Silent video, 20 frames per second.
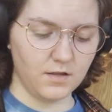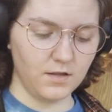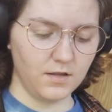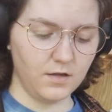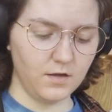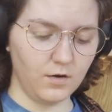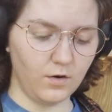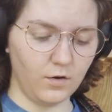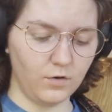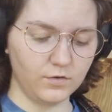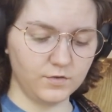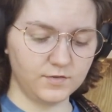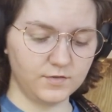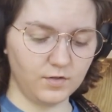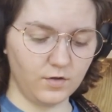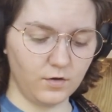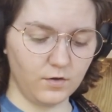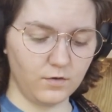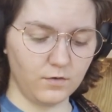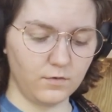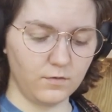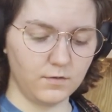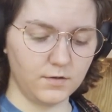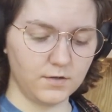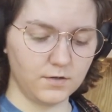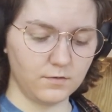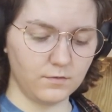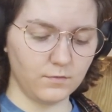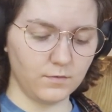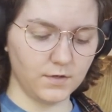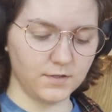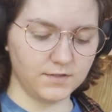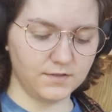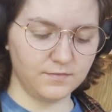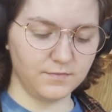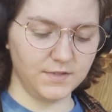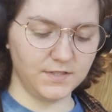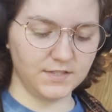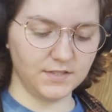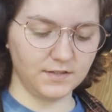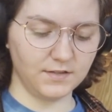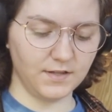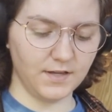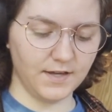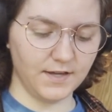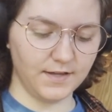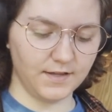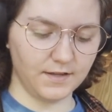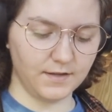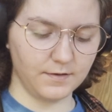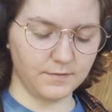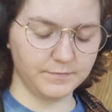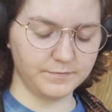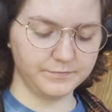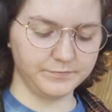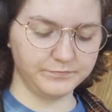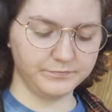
it also wants me to, like,